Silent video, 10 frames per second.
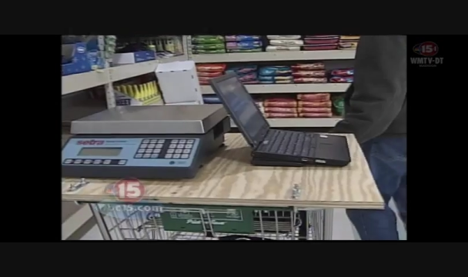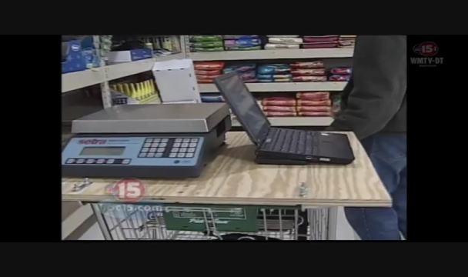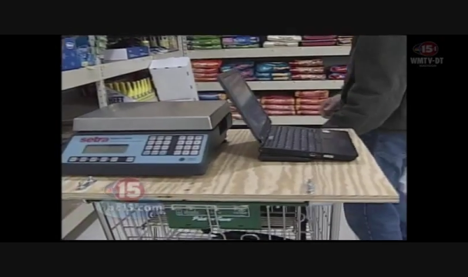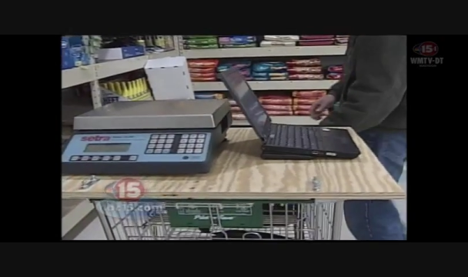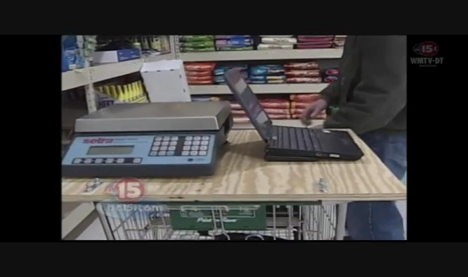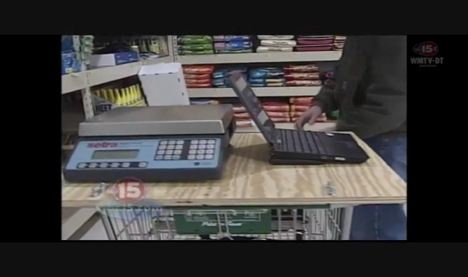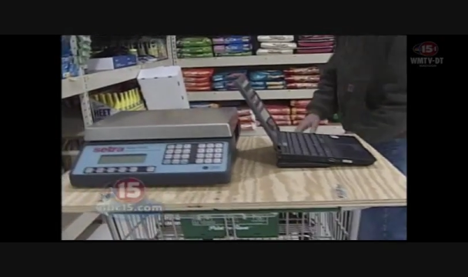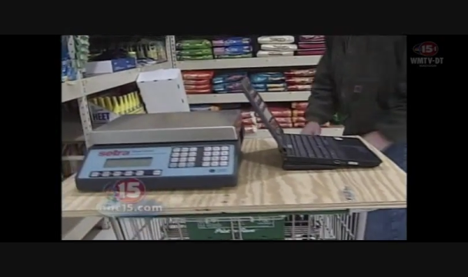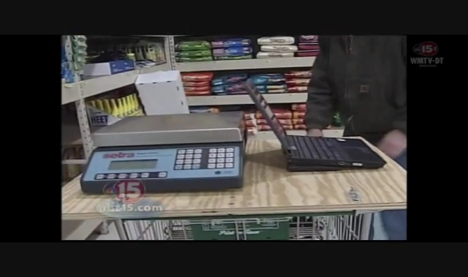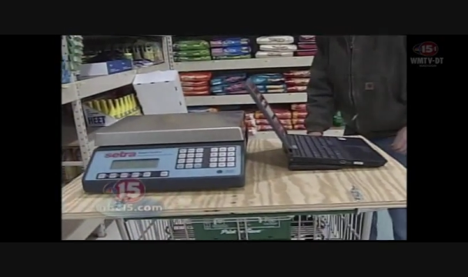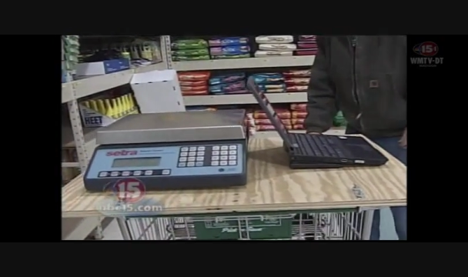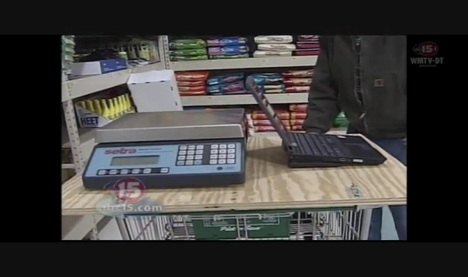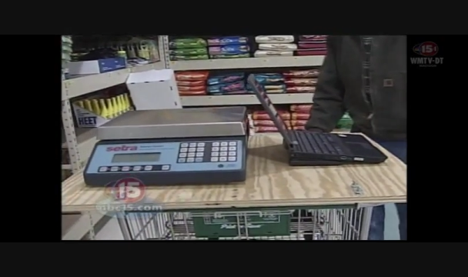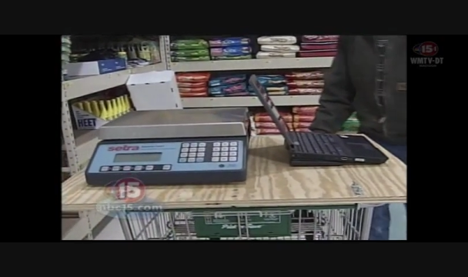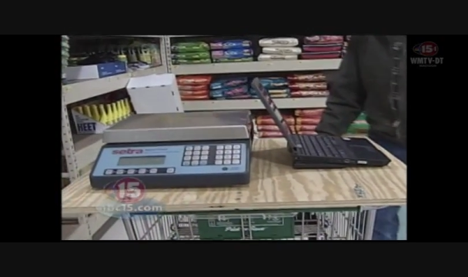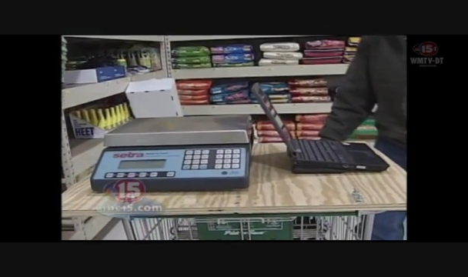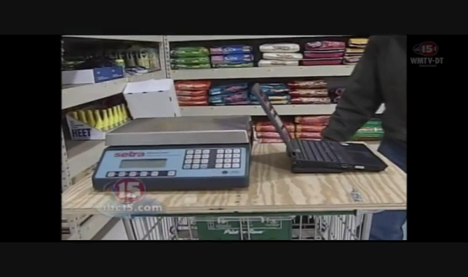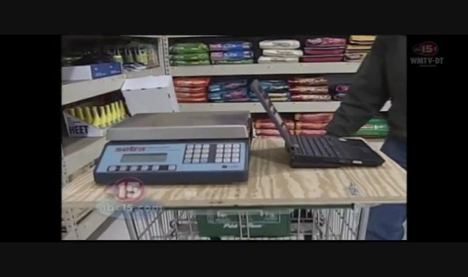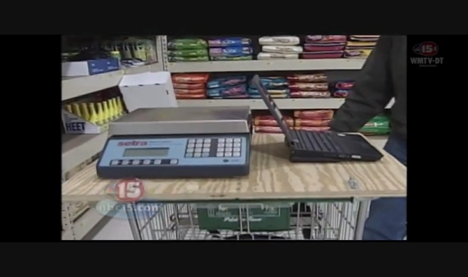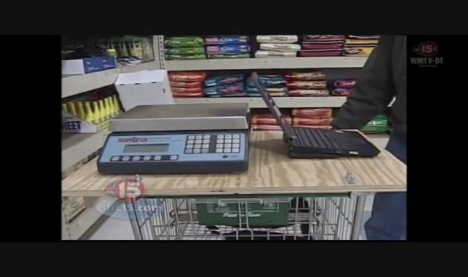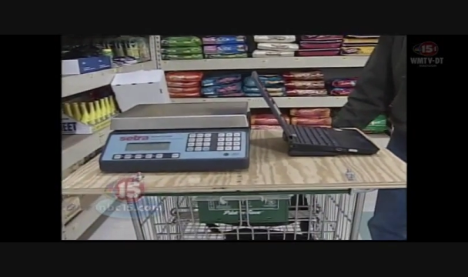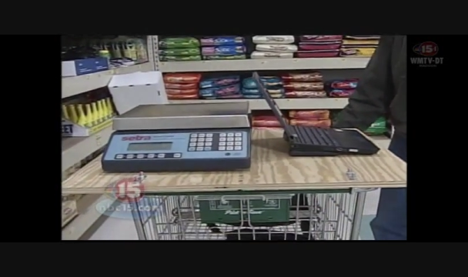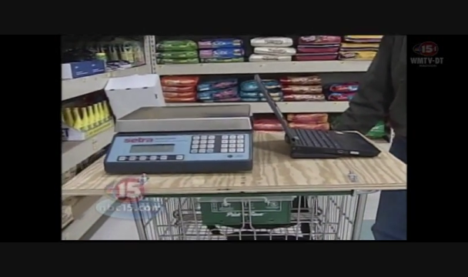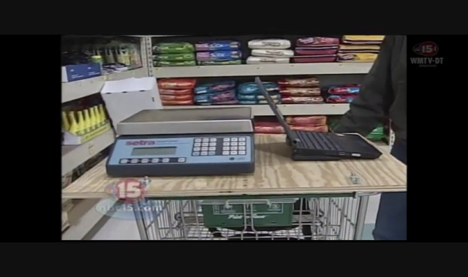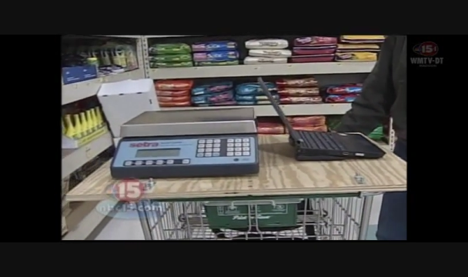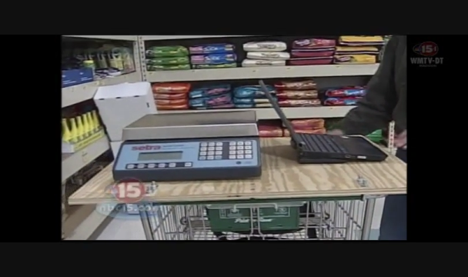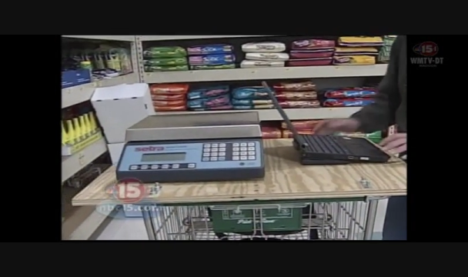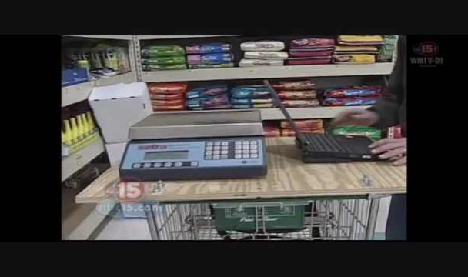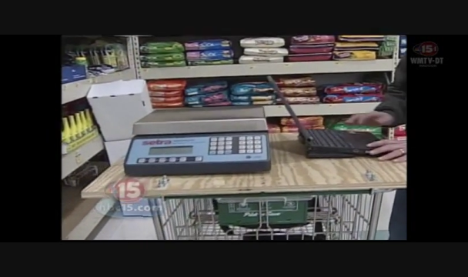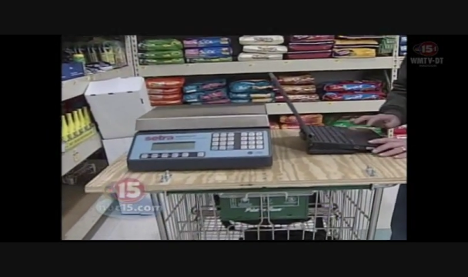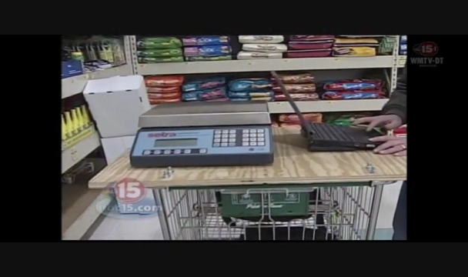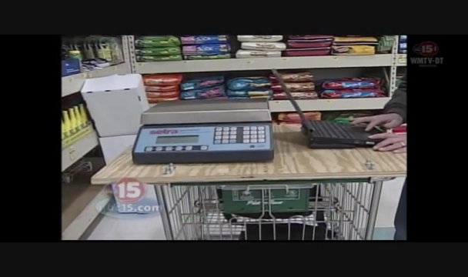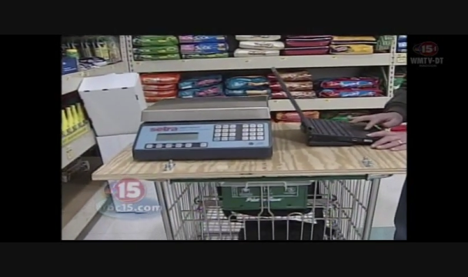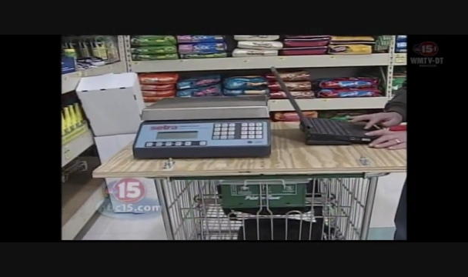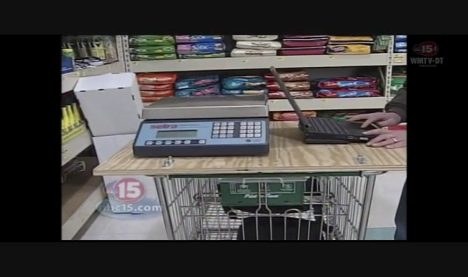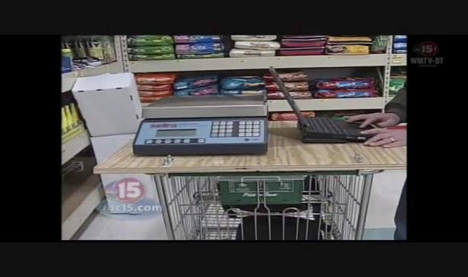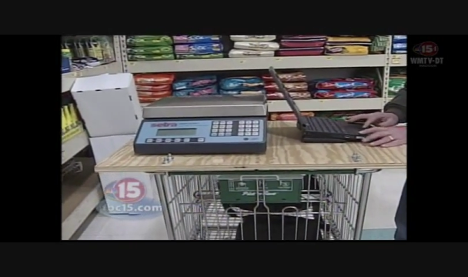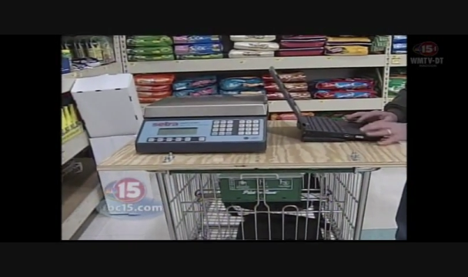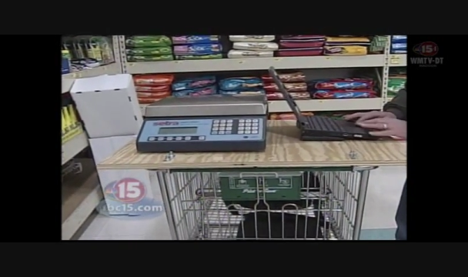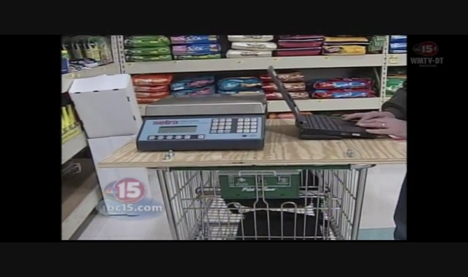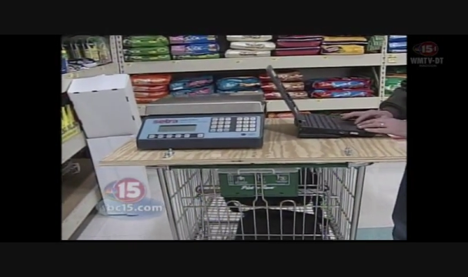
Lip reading: [unreadable: no face in view]